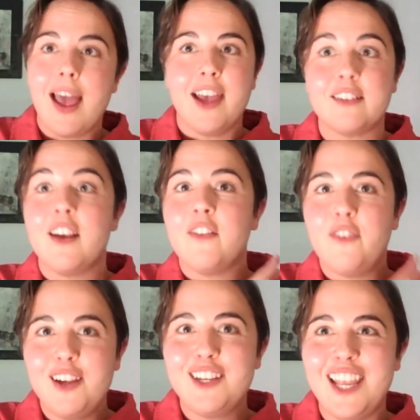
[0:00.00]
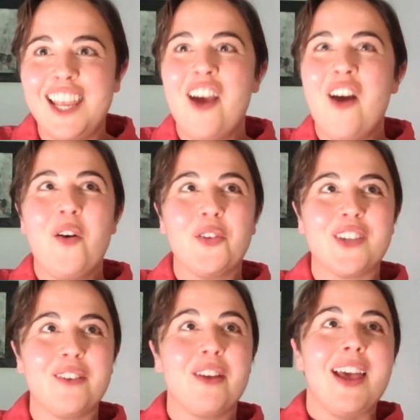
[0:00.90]
And finally,
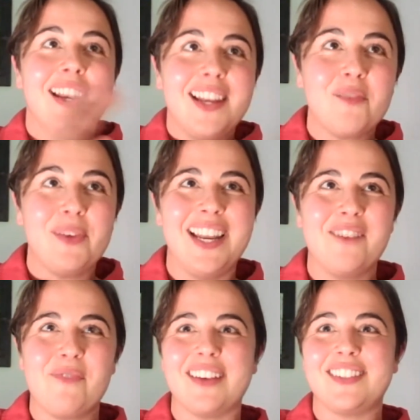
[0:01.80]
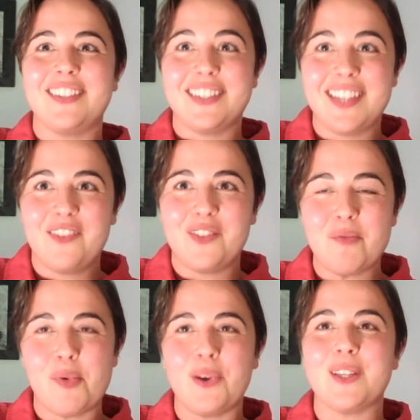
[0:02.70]
also a little bit linked back to the
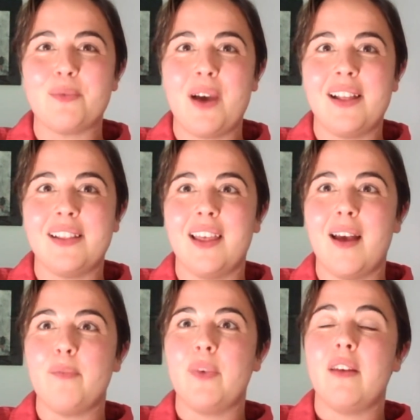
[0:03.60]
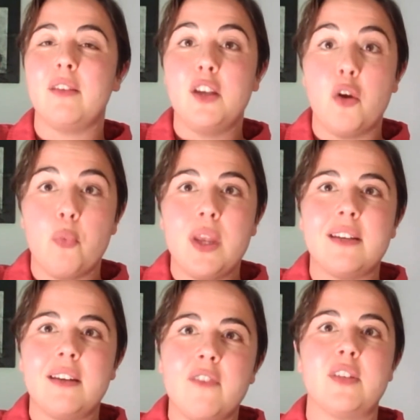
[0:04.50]
safety point as well, you know,
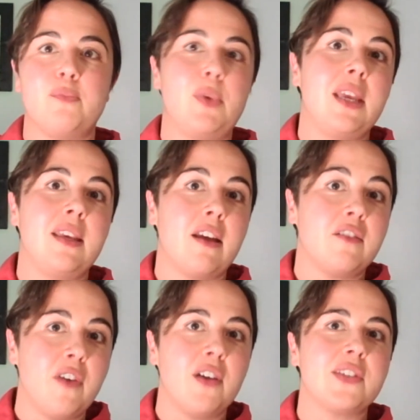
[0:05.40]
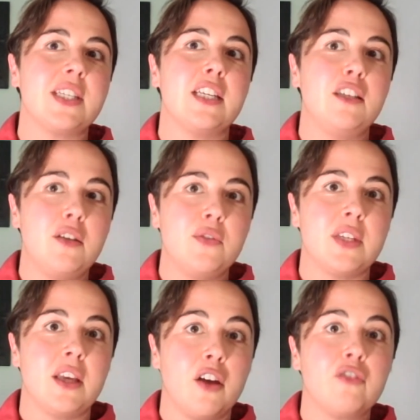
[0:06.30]
we'd love to be advancing and
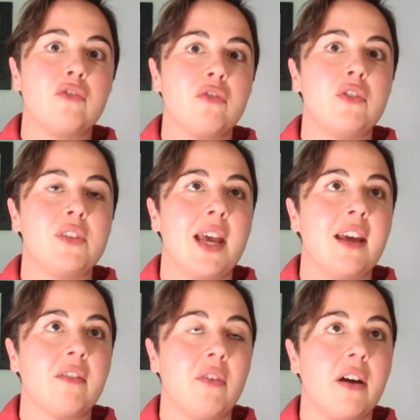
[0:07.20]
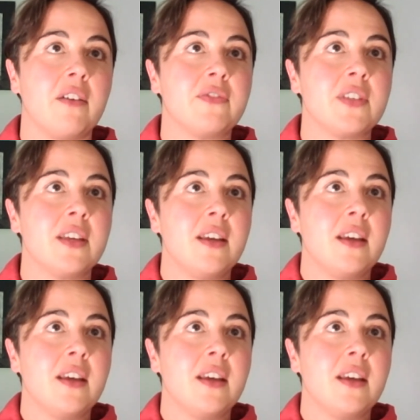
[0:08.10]
using uncrewed aircraft